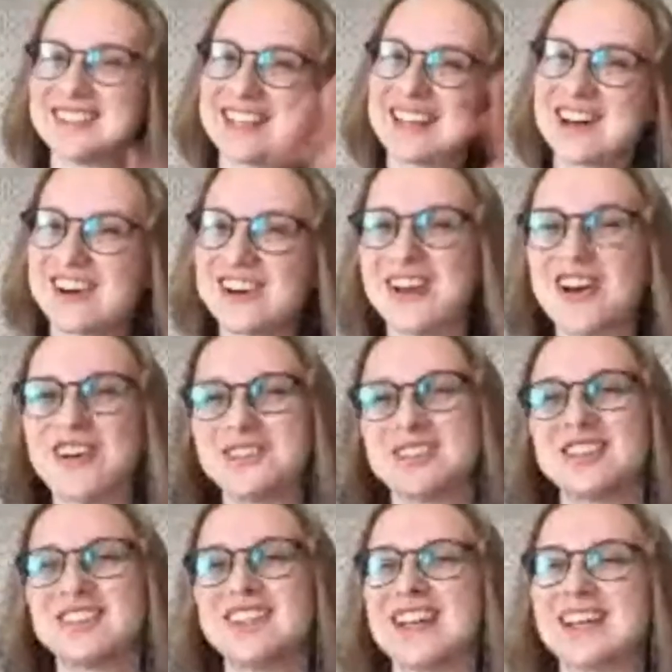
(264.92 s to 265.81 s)
lie
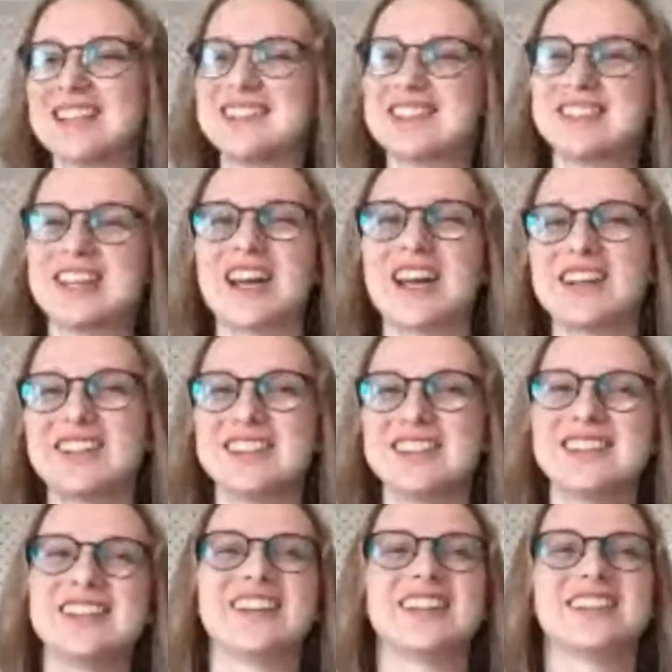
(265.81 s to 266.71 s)
down after like
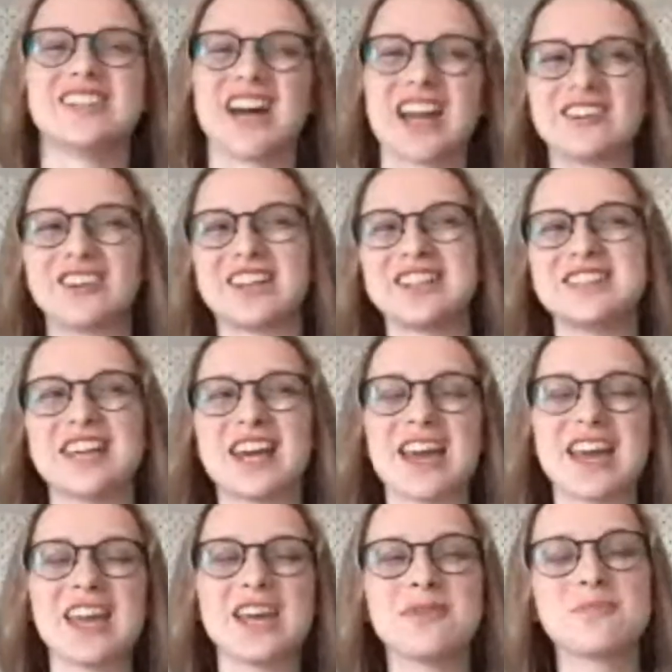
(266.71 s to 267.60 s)
tired
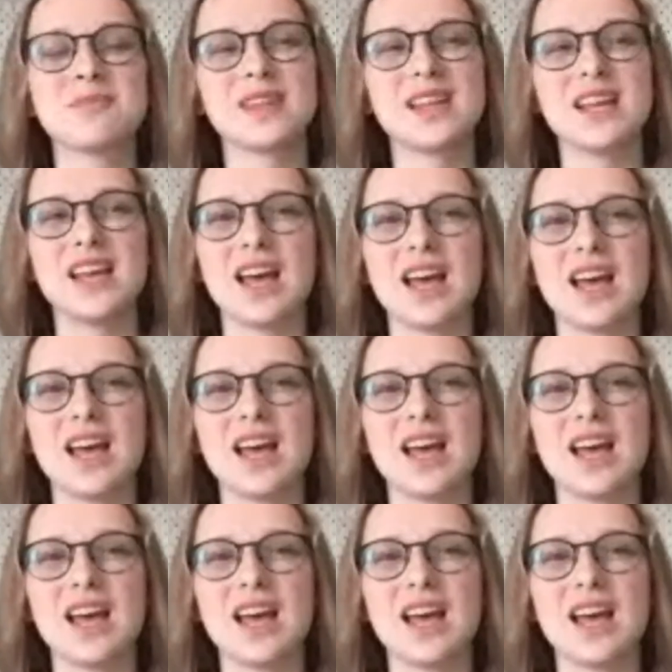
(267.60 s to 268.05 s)
tiring day